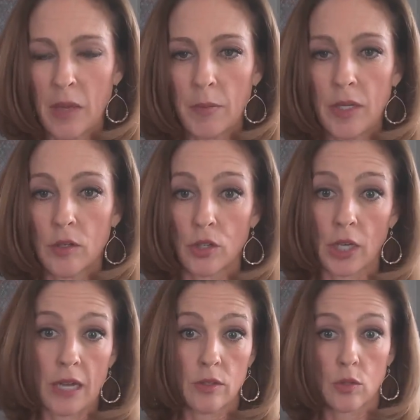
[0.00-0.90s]
Peter took
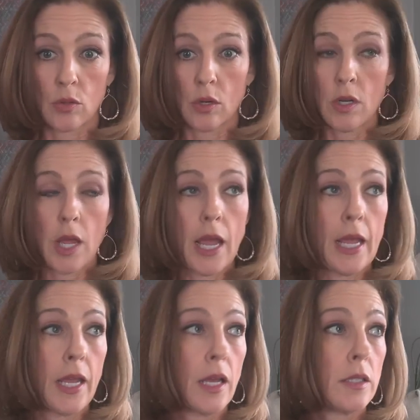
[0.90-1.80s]
out a sword,
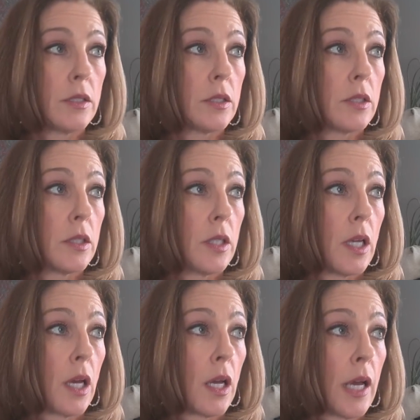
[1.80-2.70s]
and
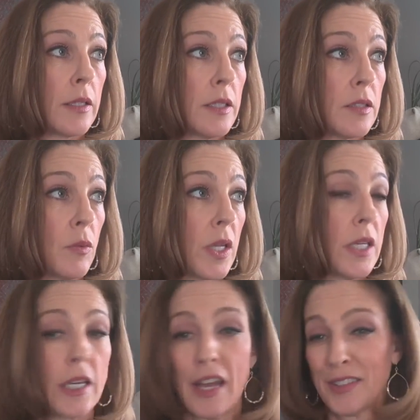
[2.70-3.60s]
at least in one of
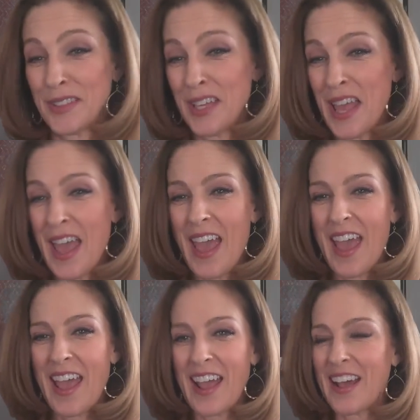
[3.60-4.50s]
the accounts,
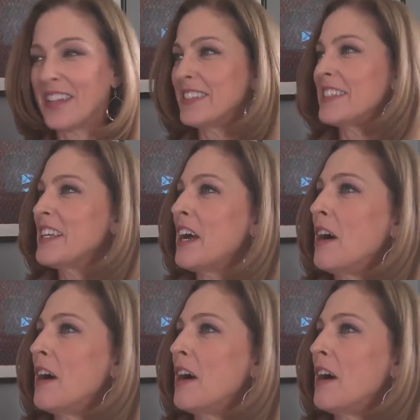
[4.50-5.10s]
and